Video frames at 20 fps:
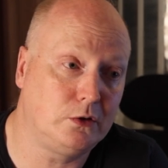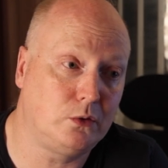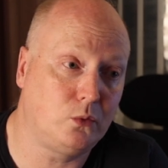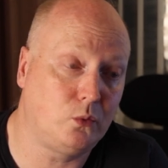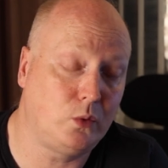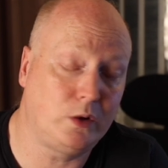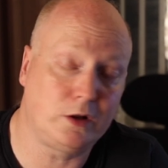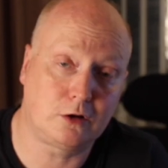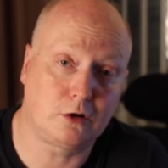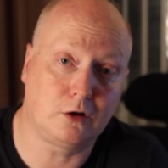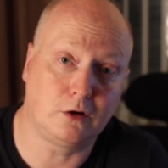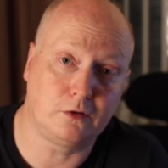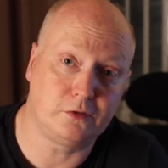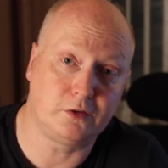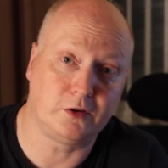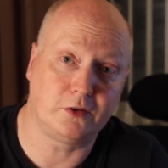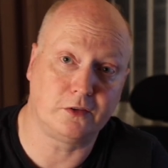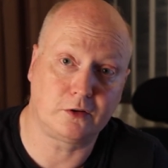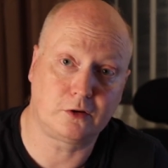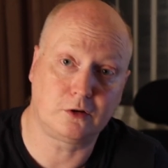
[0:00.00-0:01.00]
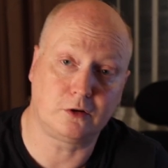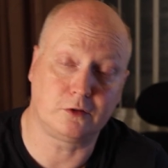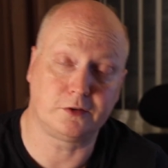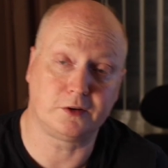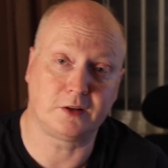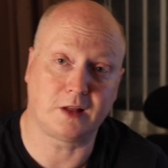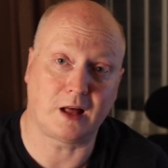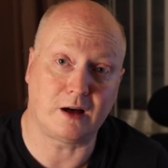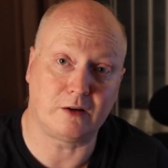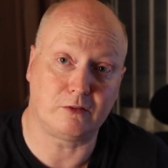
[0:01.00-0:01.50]
we'll
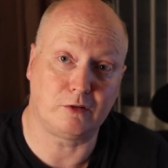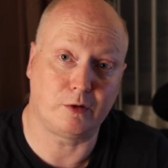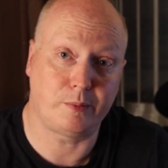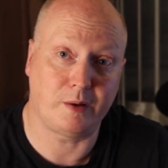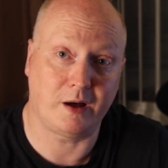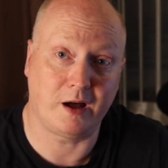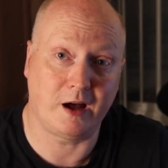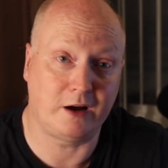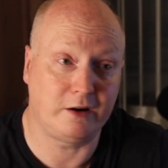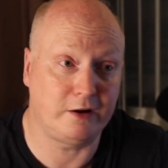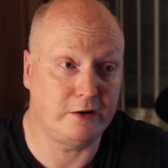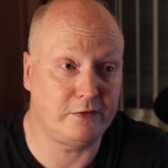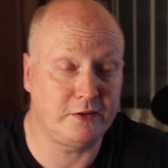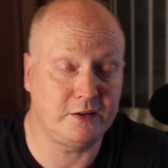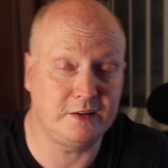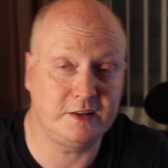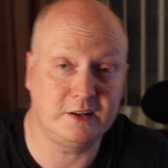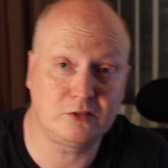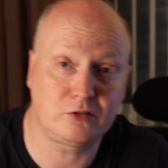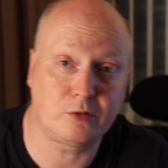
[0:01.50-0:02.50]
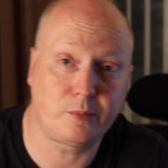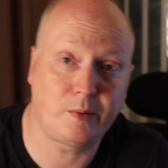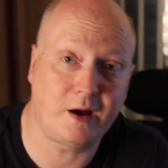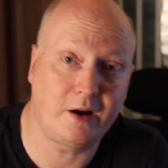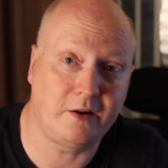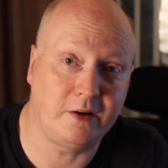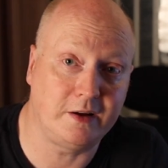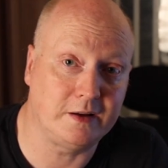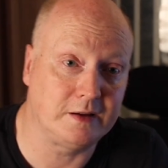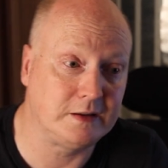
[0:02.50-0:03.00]
cover that repair if it needs
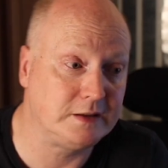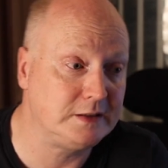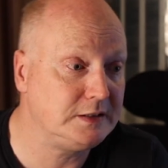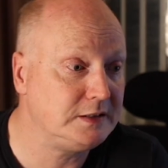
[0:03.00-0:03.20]
repairing.